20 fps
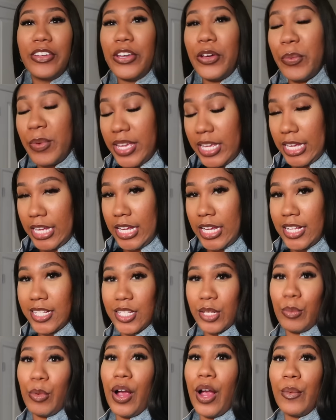Good weekend.
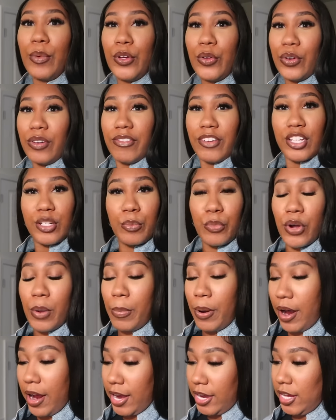Tomorrow we're doing a vision board
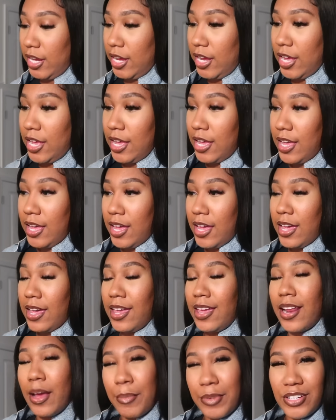party.
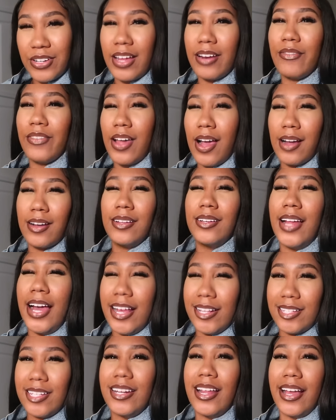And I'm gonna try to vlog a
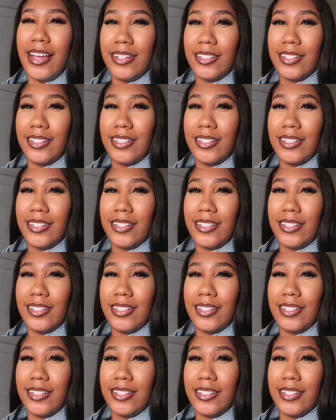lot tonight.